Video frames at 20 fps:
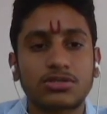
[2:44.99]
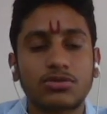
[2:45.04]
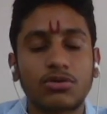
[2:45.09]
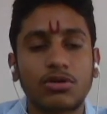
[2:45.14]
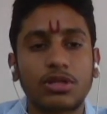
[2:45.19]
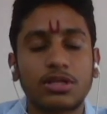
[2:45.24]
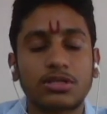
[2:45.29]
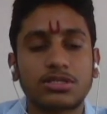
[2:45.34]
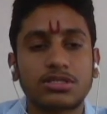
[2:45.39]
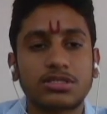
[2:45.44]

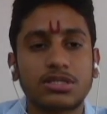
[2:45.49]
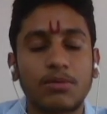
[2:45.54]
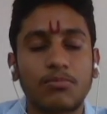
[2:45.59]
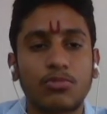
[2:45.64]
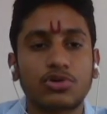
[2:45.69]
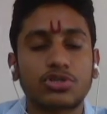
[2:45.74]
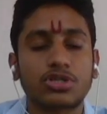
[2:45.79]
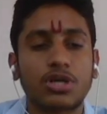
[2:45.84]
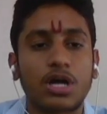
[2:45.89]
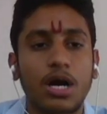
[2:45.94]
So this is the
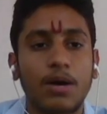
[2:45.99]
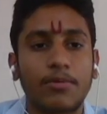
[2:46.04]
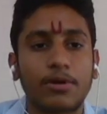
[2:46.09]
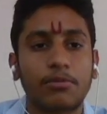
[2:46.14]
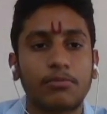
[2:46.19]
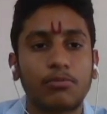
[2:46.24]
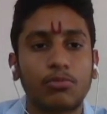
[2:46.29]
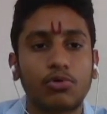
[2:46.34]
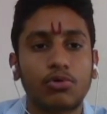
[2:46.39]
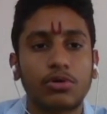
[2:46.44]
most
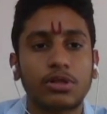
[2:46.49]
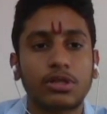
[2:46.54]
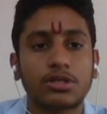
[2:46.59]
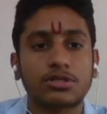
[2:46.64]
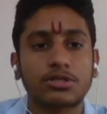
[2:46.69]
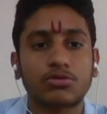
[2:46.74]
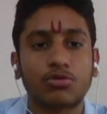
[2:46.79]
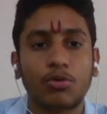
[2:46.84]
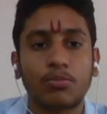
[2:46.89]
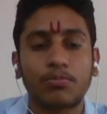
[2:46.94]
common move in
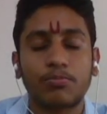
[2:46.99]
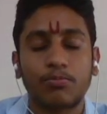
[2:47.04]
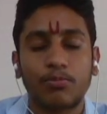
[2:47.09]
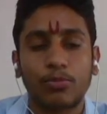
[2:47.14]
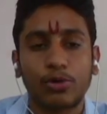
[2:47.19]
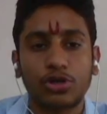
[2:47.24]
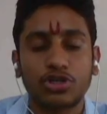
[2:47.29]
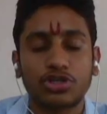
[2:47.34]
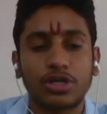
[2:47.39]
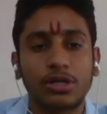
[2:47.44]
this
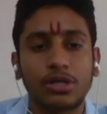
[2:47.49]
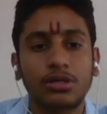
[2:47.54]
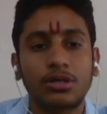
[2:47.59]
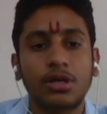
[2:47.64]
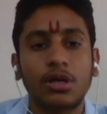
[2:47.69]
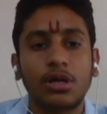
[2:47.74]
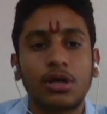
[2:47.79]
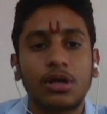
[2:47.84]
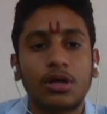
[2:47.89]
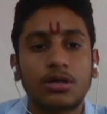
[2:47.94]
position.
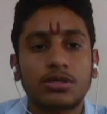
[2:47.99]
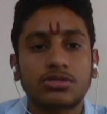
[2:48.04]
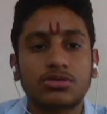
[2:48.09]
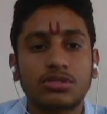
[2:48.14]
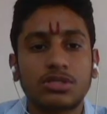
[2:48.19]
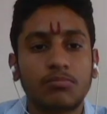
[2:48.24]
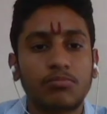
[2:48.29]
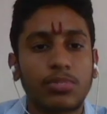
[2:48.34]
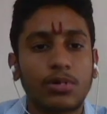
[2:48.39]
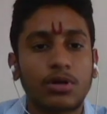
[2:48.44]
So
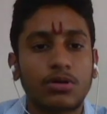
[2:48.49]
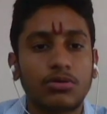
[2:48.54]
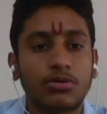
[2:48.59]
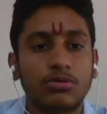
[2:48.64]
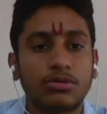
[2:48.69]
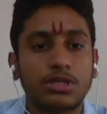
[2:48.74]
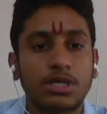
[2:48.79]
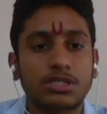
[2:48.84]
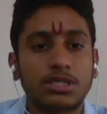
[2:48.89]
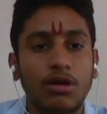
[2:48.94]
simple,
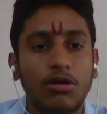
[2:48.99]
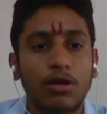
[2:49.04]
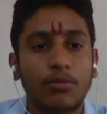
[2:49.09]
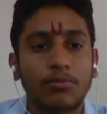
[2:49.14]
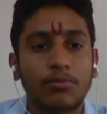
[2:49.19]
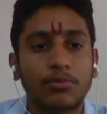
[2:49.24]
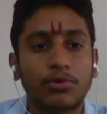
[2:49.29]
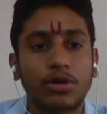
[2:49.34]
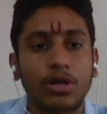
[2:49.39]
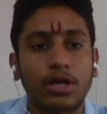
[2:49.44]
you'll just develop
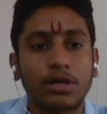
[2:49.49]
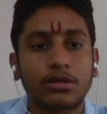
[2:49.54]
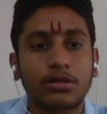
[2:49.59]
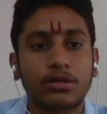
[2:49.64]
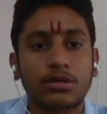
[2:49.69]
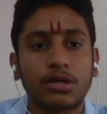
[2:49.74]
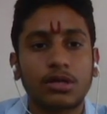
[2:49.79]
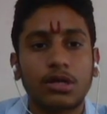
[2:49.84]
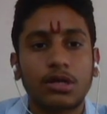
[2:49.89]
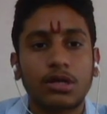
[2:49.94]
your knight,
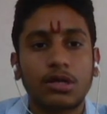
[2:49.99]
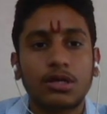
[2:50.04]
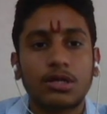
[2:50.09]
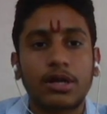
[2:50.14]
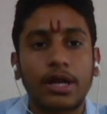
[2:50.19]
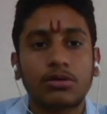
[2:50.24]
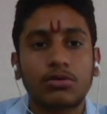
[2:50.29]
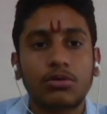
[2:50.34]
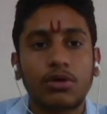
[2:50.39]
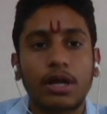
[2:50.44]

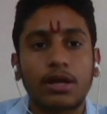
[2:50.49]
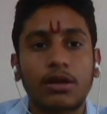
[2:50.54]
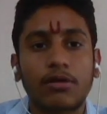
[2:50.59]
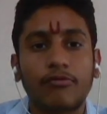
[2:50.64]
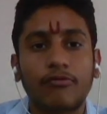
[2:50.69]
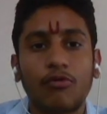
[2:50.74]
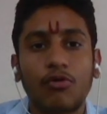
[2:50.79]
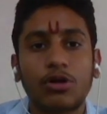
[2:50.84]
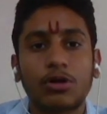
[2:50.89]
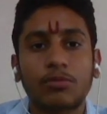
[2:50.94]
trying to get a
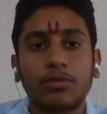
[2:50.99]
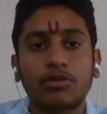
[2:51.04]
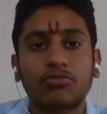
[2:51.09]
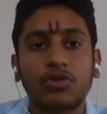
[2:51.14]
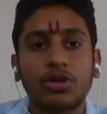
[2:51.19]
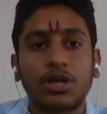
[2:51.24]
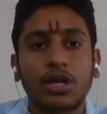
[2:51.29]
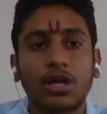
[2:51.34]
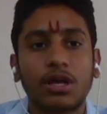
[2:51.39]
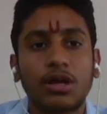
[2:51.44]
fork
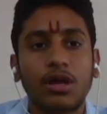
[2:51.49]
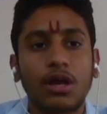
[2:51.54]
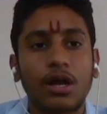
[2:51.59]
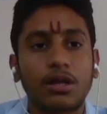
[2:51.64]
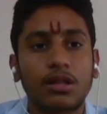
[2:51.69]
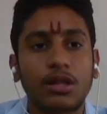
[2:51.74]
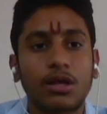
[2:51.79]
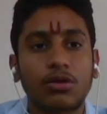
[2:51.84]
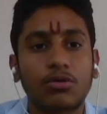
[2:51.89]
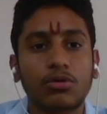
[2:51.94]
between king
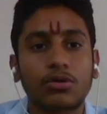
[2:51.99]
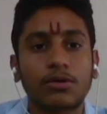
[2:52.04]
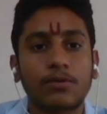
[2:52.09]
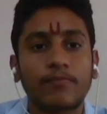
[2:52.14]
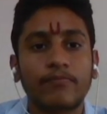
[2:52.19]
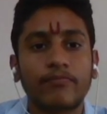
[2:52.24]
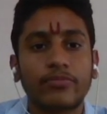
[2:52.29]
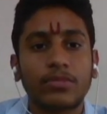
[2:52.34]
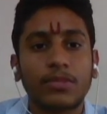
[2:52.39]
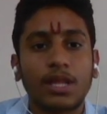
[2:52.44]
and the rook,
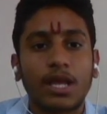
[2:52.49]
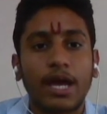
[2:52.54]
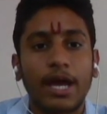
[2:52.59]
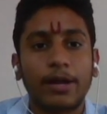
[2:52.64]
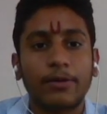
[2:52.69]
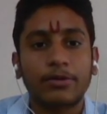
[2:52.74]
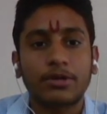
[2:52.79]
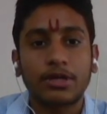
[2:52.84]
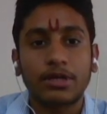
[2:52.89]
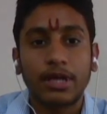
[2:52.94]

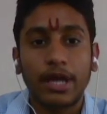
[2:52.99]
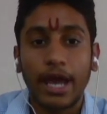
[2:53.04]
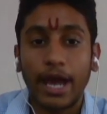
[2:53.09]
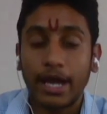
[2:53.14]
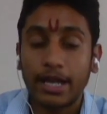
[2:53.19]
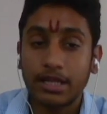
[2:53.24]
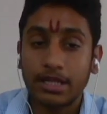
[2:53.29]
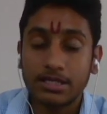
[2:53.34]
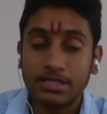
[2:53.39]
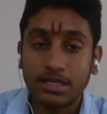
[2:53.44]
and
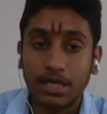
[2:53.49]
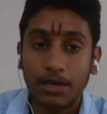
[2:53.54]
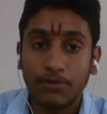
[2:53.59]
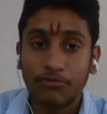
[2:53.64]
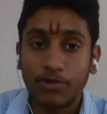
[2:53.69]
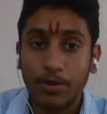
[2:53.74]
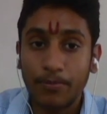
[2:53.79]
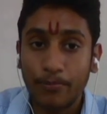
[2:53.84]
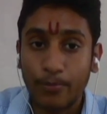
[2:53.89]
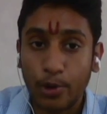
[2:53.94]
the same
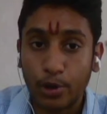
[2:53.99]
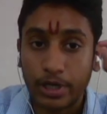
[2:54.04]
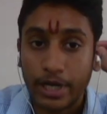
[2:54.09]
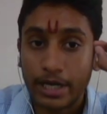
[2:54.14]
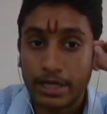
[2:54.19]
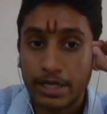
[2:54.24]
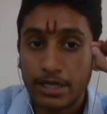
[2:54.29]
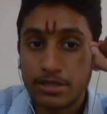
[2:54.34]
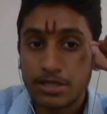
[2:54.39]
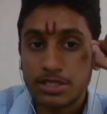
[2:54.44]
way
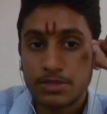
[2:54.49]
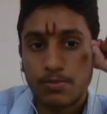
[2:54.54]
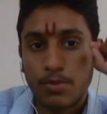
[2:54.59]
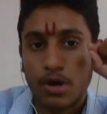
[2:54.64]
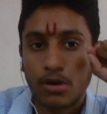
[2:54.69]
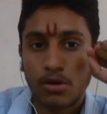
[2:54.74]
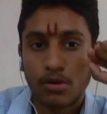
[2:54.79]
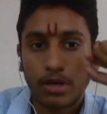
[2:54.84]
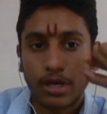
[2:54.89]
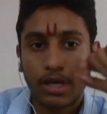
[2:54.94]
protecting this
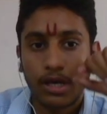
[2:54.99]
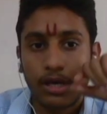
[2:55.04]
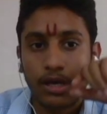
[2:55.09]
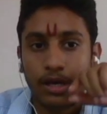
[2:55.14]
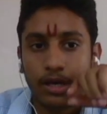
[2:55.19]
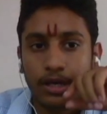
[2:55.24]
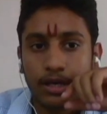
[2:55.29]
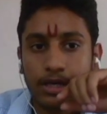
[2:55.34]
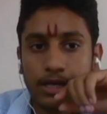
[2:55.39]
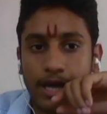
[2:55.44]
pawn. Okay,
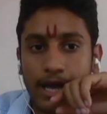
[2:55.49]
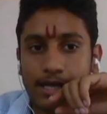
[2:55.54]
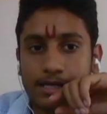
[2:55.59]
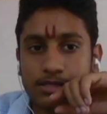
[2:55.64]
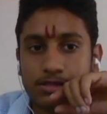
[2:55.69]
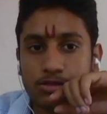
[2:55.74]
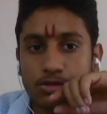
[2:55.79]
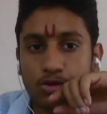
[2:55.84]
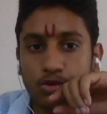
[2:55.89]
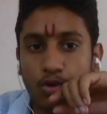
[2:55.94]
he
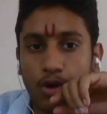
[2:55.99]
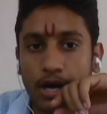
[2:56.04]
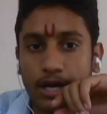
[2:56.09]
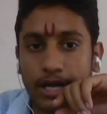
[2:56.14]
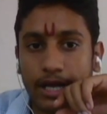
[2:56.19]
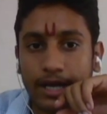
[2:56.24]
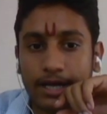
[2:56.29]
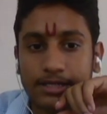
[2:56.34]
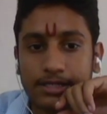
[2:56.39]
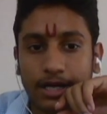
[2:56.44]
has two
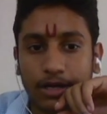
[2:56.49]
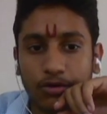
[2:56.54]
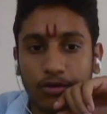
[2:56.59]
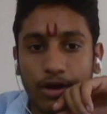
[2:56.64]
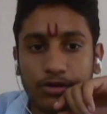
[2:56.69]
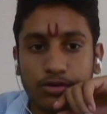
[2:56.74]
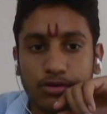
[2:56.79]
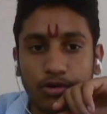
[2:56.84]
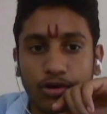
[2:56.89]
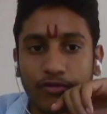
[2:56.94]
attackers and you
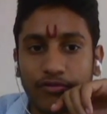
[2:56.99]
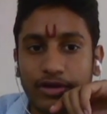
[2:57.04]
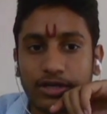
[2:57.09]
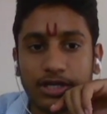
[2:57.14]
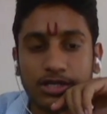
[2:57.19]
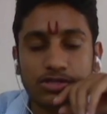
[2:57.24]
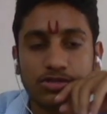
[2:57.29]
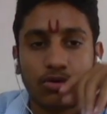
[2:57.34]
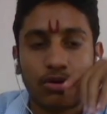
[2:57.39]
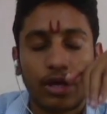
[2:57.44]
have two
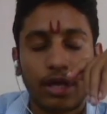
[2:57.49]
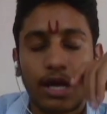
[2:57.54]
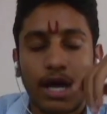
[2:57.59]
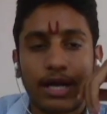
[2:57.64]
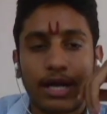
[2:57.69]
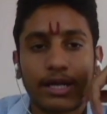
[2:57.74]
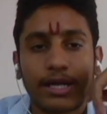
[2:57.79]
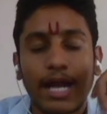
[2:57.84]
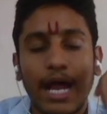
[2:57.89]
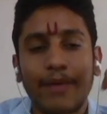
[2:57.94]
defenders, so he
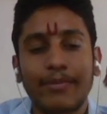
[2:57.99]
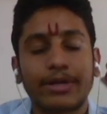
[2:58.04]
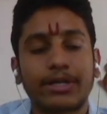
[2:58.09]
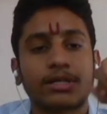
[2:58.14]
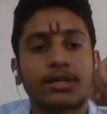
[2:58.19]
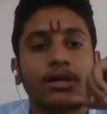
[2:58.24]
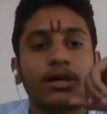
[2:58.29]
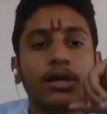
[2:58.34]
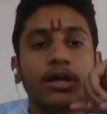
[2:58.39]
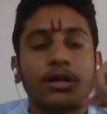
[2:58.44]
can't grab it.
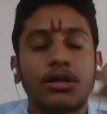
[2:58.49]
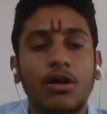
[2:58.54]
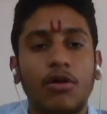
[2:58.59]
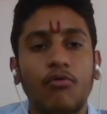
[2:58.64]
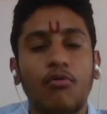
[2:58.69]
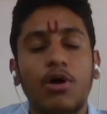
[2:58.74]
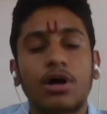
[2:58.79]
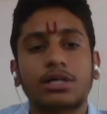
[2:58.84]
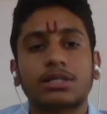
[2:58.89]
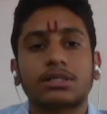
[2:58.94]
Now
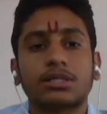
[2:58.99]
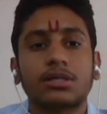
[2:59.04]
what?